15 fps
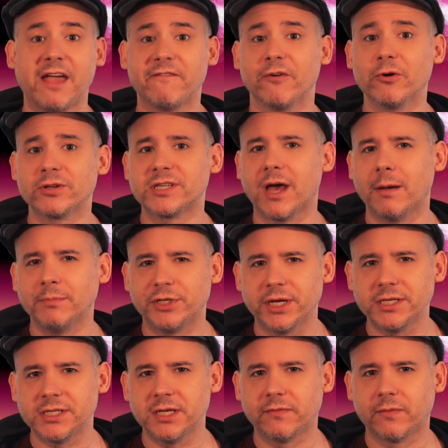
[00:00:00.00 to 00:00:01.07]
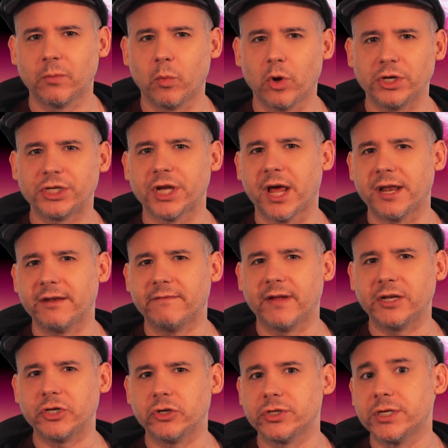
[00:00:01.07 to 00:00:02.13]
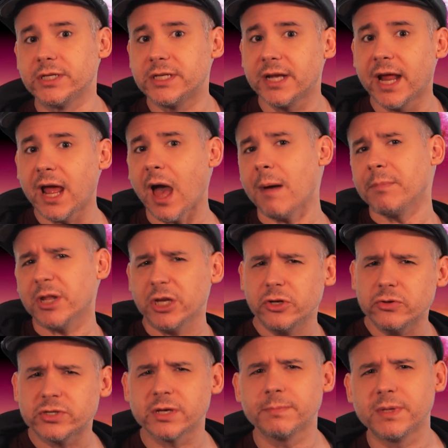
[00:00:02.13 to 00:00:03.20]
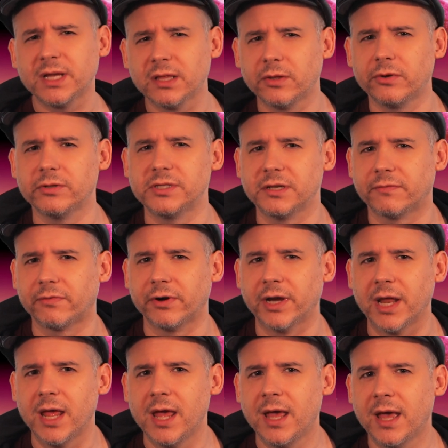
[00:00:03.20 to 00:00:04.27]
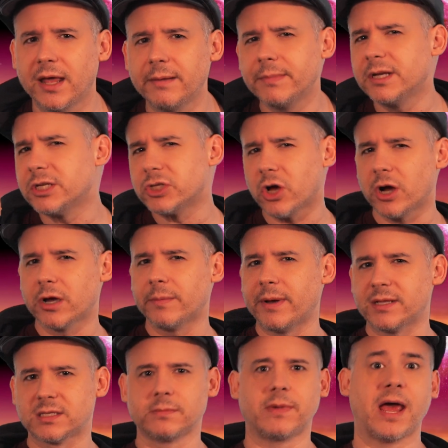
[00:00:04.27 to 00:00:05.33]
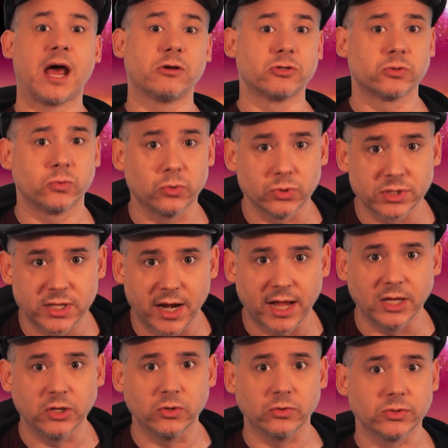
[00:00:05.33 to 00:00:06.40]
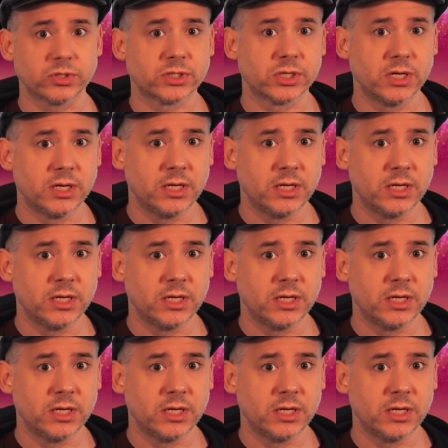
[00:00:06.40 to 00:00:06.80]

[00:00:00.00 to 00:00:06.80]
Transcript: Hey folks, I'm JC from One Shot Adventures, and today I'm going to do something a little different, and I'm going to talk about some house rules that I use.